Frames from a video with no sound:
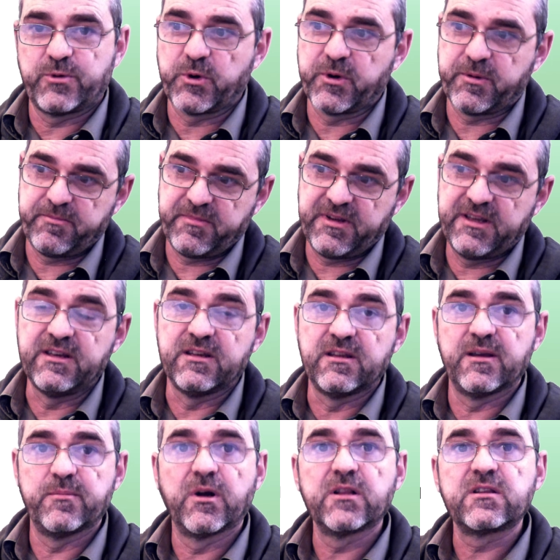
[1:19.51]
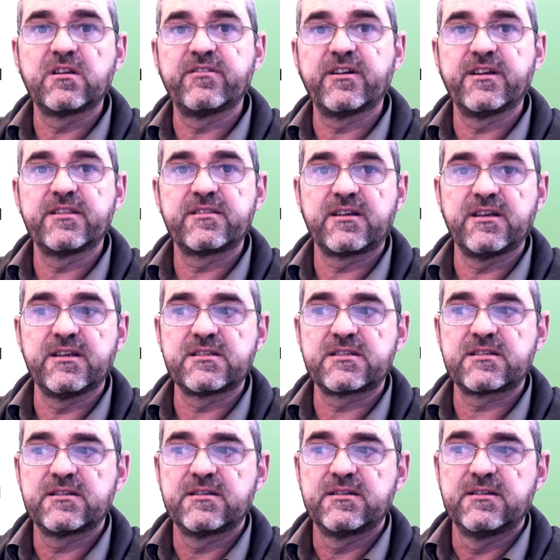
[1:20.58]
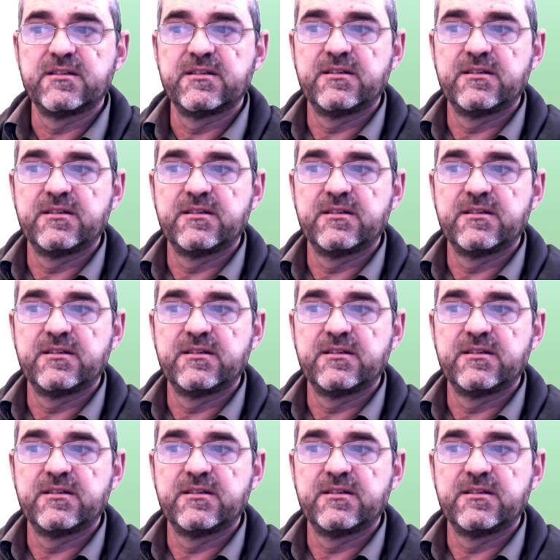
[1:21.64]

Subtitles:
or in the multivariate case,